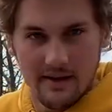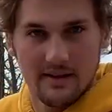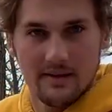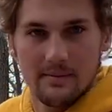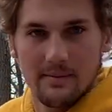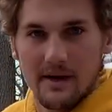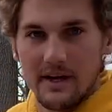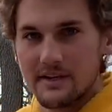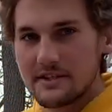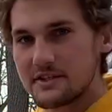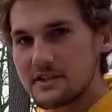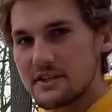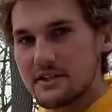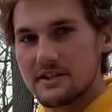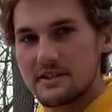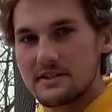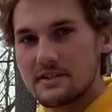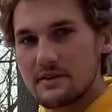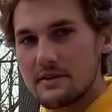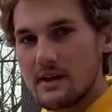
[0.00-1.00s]
of the bench
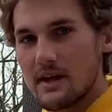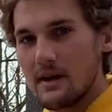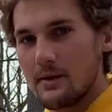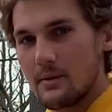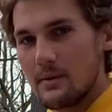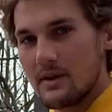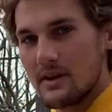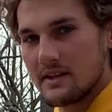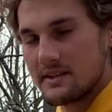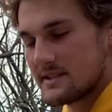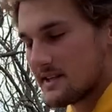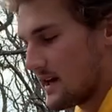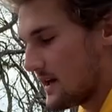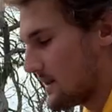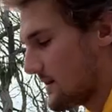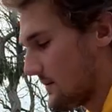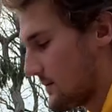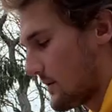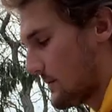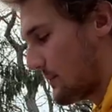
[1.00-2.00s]
is so that we can tell
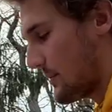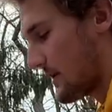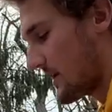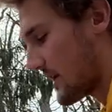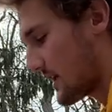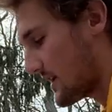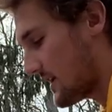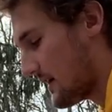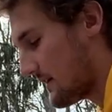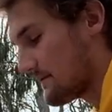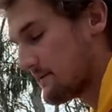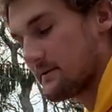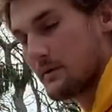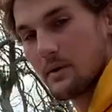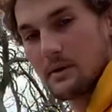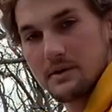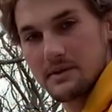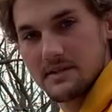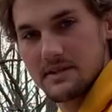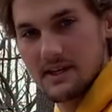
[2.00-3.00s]
if we're putting enough
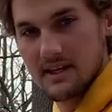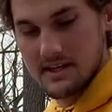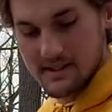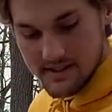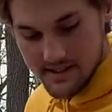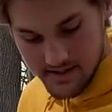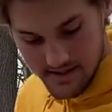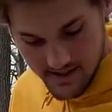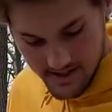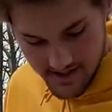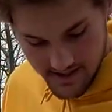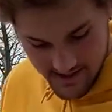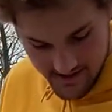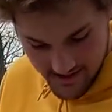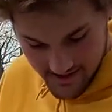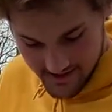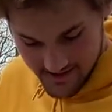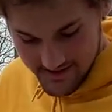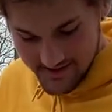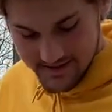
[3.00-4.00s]
force into the
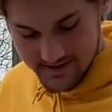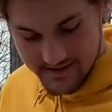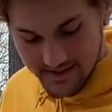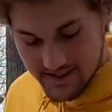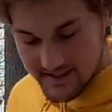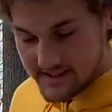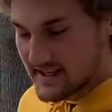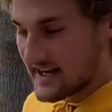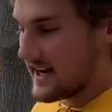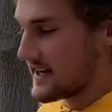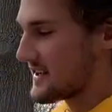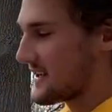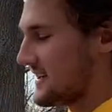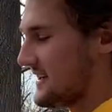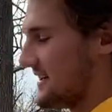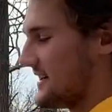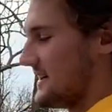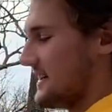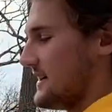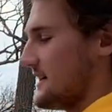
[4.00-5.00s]
deck.
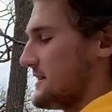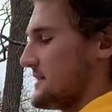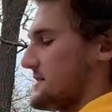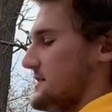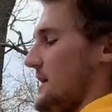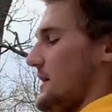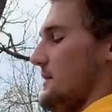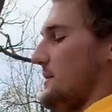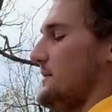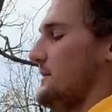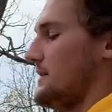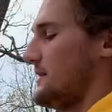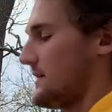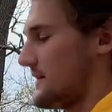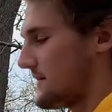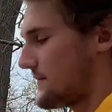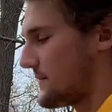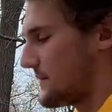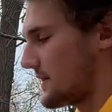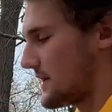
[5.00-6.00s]
So
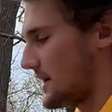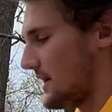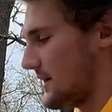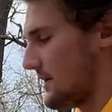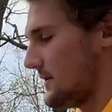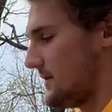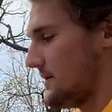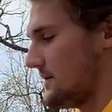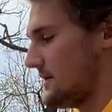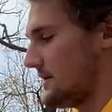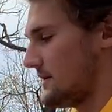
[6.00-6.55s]
if we go,